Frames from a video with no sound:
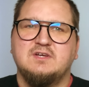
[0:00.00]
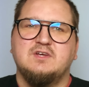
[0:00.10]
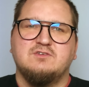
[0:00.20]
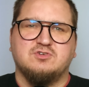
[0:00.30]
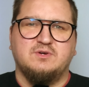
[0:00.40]

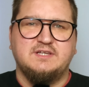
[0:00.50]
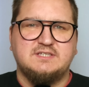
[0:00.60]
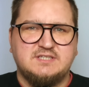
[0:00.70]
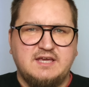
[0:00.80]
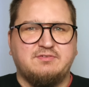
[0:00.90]
So it is
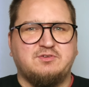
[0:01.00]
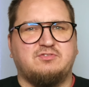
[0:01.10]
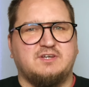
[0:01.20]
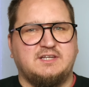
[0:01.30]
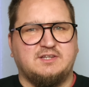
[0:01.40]
safe to
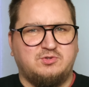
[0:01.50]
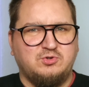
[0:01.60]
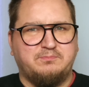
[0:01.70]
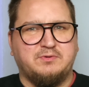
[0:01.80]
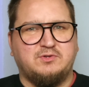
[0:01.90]
say that
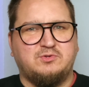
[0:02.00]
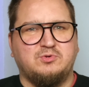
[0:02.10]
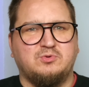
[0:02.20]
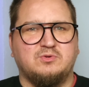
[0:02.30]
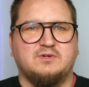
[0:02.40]

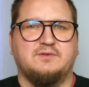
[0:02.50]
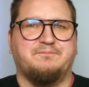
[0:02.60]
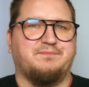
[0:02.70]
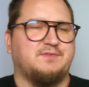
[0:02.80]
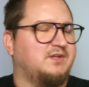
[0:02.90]
2.2
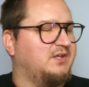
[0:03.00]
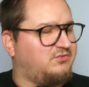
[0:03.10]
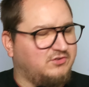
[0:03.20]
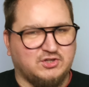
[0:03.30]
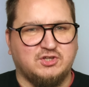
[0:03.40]
is
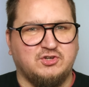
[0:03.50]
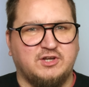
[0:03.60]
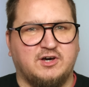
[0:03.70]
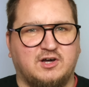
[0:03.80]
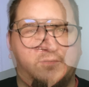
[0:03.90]
not good at
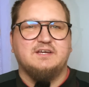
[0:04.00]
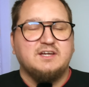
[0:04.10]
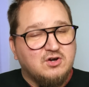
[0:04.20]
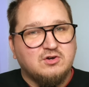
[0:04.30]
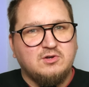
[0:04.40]
all. In
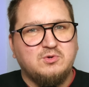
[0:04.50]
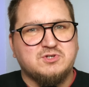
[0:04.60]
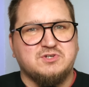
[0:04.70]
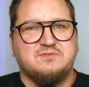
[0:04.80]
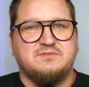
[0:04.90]

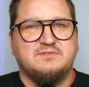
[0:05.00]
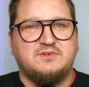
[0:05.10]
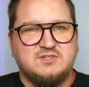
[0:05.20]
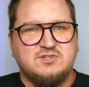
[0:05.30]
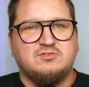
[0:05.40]
conclusion, the
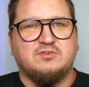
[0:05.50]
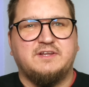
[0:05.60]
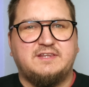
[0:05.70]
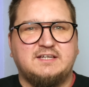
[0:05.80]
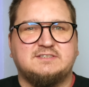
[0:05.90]
results of the
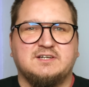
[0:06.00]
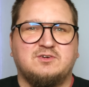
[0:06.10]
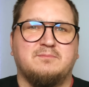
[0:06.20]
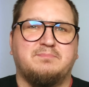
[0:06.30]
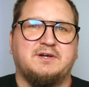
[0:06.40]
test and
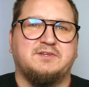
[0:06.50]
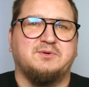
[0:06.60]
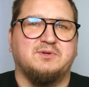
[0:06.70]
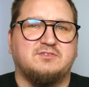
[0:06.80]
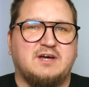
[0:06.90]
compare
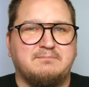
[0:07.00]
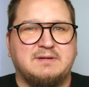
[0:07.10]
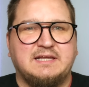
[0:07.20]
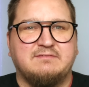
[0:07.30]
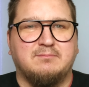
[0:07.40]
tool is
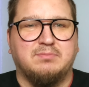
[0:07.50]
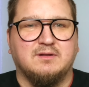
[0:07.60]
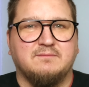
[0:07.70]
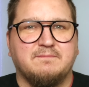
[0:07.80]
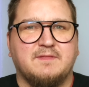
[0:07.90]

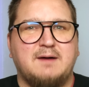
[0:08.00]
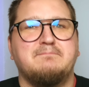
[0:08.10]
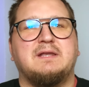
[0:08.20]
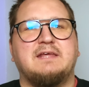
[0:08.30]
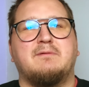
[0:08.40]
unbelievable.
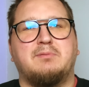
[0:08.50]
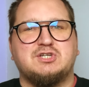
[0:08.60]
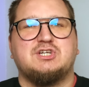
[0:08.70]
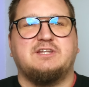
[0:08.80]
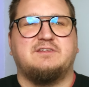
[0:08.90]
Unbelievable
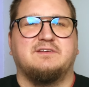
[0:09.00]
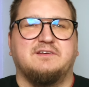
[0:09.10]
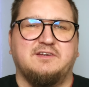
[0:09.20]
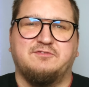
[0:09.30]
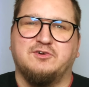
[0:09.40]
shit
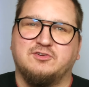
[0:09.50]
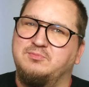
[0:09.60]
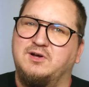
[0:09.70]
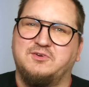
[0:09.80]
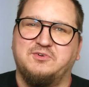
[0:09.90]
if you're a
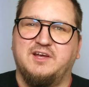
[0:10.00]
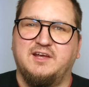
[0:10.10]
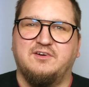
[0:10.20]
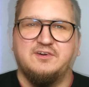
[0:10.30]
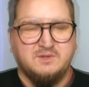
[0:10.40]
small
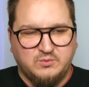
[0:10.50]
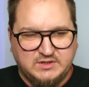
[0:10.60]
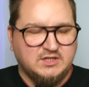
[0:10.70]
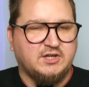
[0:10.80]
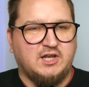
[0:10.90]
creator with
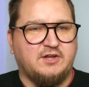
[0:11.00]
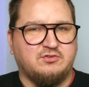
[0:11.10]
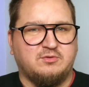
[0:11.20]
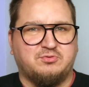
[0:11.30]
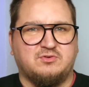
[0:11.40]
not a lot of
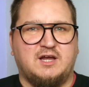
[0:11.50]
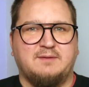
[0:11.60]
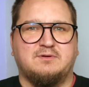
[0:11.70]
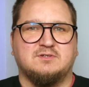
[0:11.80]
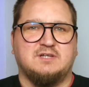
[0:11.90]

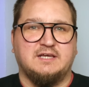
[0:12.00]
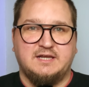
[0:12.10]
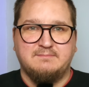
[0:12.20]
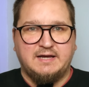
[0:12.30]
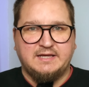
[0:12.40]
subscribers like
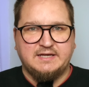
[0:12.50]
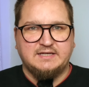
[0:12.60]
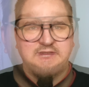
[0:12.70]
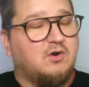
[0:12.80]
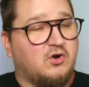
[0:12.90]
in my
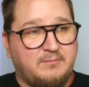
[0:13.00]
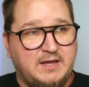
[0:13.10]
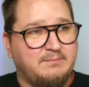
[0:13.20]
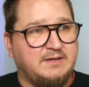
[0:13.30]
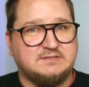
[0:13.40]
case. Or
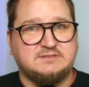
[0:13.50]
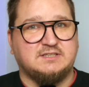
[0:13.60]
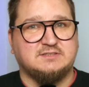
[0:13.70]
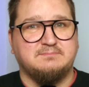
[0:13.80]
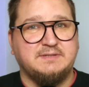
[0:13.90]
maybe it's
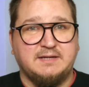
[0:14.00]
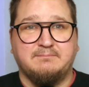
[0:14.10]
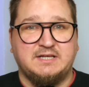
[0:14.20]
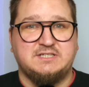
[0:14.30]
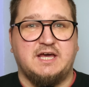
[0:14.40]
just me and
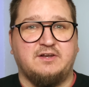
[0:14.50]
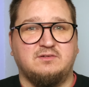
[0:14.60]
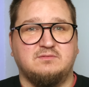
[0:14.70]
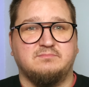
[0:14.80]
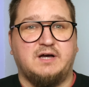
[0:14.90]
my
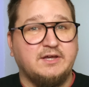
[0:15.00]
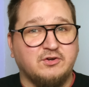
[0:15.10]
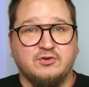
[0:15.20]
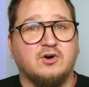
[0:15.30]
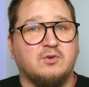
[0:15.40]
channel, I
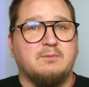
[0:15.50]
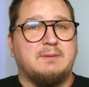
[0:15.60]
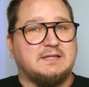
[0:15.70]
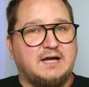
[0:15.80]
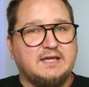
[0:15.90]
don't know.
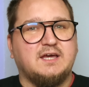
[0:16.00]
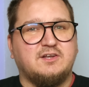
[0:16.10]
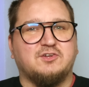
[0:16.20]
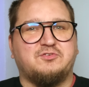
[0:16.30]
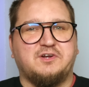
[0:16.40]
But I
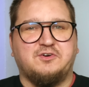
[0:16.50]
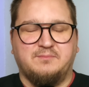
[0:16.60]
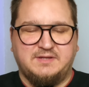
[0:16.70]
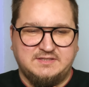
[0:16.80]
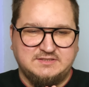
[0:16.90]
cannot
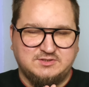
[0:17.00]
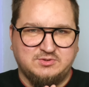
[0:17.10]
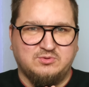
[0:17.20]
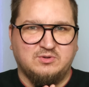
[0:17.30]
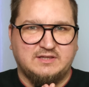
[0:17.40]
recommend this
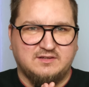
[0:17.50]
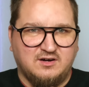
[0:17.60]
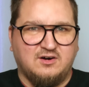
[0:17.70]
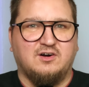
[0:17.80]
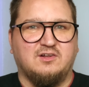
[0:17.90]
tool at
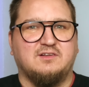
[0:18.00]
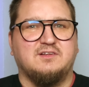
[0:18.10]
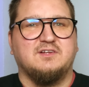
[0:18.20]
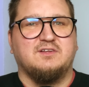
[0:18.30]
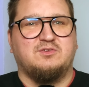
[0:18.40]
all
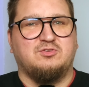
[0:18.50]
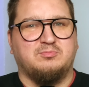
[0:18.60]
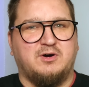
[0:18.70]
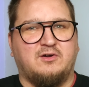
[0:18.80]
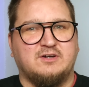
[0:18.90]
to
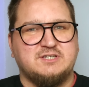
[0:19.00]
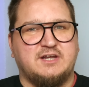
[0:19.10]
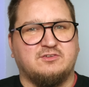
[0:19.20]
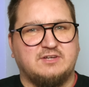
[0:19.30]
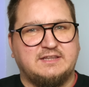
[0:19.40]
smaller
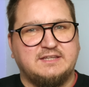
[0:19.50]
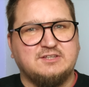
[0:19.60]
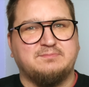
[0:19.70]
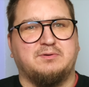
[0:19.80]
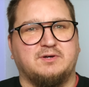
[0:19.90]
channels at this
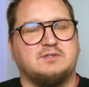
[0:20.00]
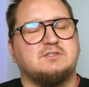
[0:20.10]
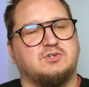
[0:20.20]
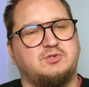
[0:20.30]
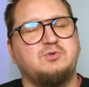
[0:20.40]
point.
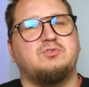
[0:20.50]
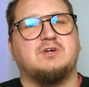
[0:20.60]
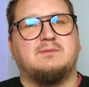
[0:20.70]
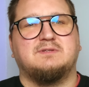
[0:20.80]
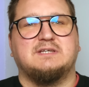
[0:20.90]
So use
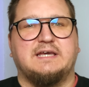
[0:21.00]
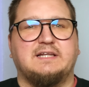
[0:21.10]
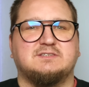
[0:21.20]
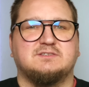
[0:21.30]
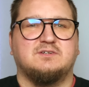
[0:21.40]
something
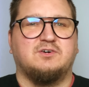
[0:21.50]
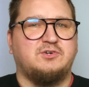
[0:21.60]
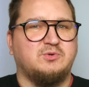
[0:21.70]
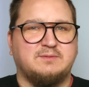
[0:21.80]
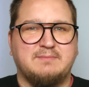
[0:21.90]
else, or
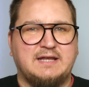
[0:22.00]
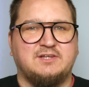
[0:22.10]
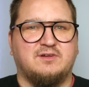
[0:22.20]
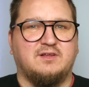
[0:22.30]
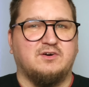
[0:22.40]
do it
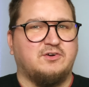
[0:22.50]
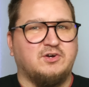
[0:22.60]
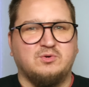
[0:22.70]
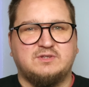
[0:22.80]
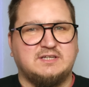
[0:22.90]
manually, or
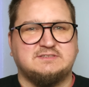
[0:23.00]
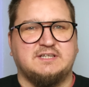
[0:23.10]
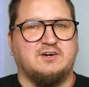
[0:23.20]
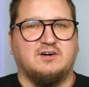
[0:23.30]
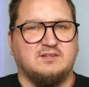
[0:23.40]
don't test at
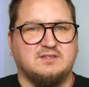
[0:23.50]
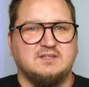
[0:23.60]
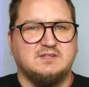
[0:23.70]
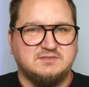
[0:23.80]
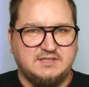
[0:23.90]
all.
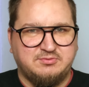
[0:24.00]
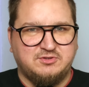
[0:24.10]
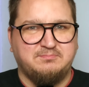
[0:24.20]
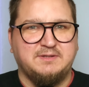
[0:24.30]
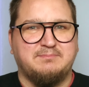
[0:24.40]
Seems to
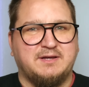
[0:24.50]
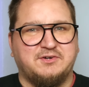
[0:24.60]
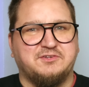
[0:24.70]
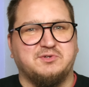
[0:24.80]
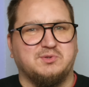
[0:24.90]
be better
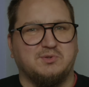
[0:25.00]
too.